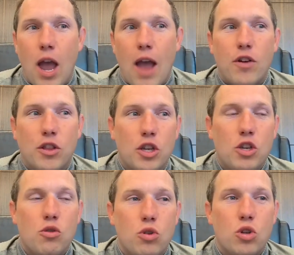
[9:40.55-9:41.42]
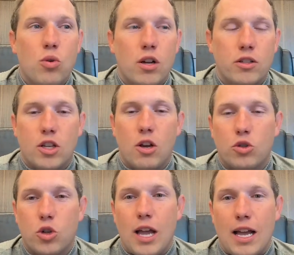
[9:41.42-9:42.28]
everything you do on
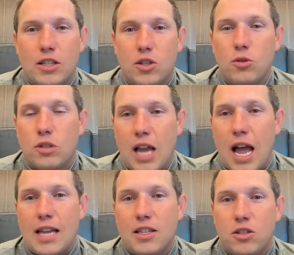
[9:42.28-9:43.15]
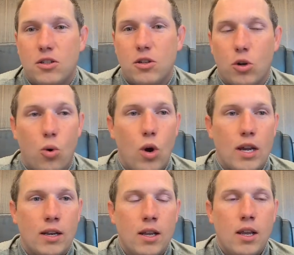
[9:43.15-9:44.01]
social has two sides to the
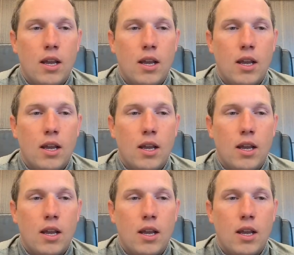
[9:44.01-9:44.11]
coin.